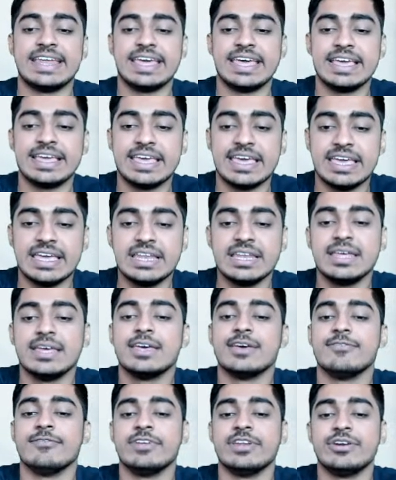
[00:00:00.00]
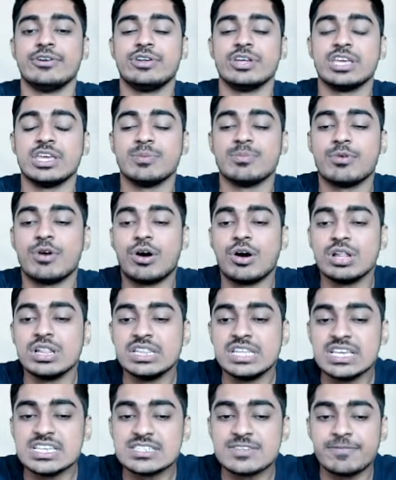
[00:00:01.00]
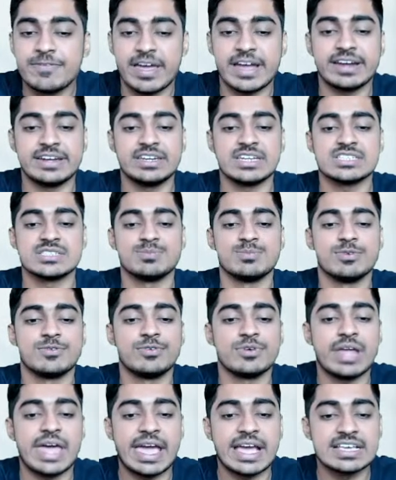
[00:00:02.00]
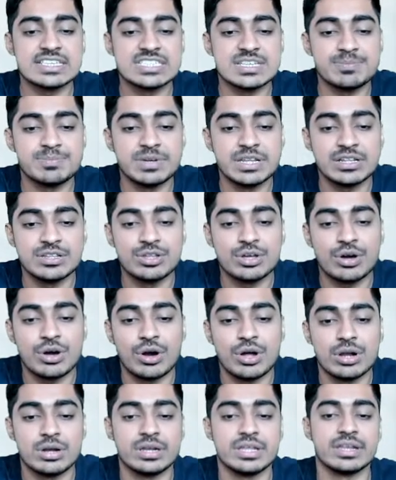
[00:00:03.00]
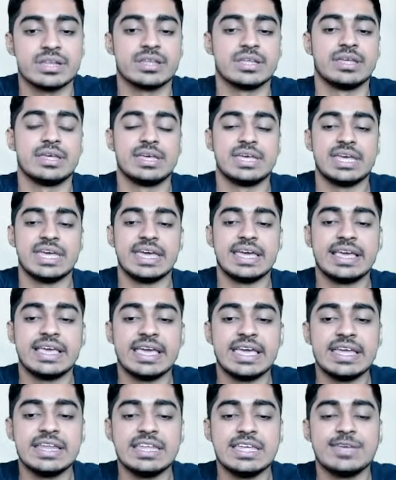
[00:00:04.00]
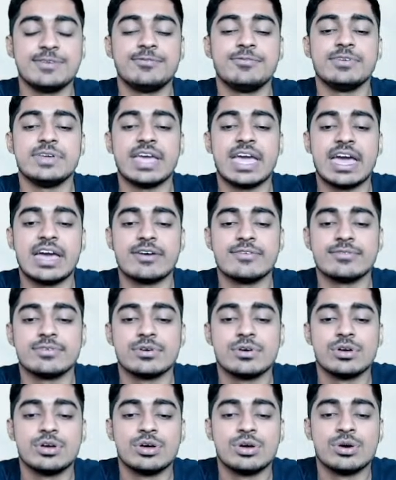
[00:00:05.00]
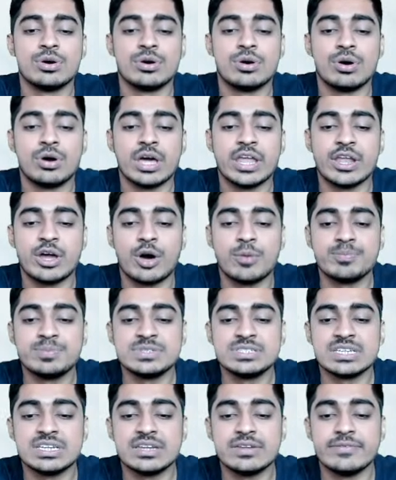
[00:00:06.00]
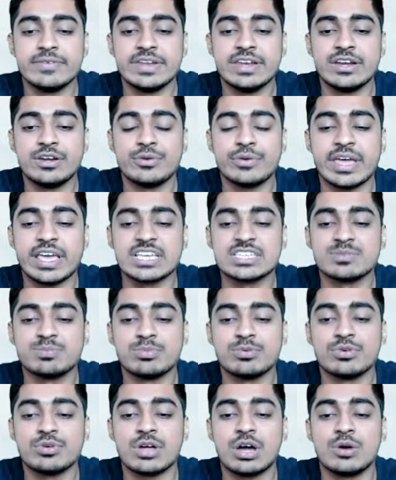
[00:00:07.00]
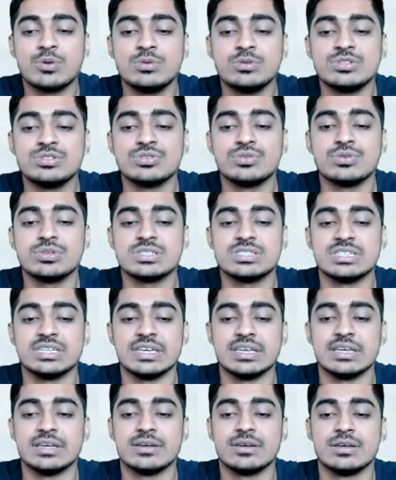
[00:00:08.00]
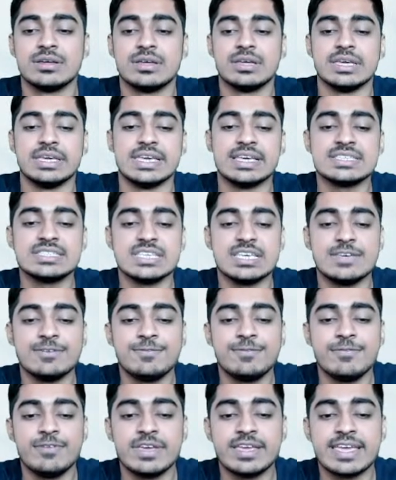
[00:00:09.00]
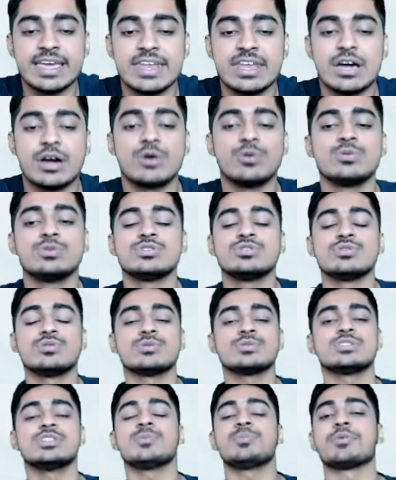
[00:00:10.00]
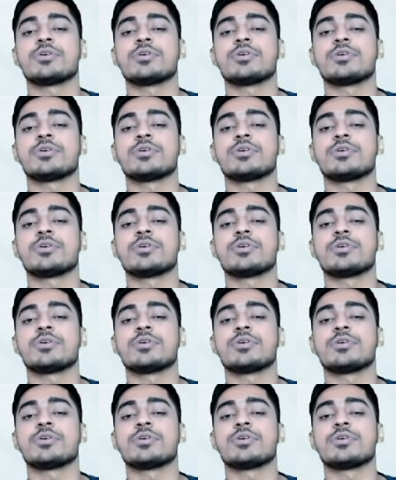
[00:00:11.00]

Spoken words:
Again, we need to keep all these factors before accepting the order. Again, if we have an option, we need to explore outsourcing. Yes, if we can outsource the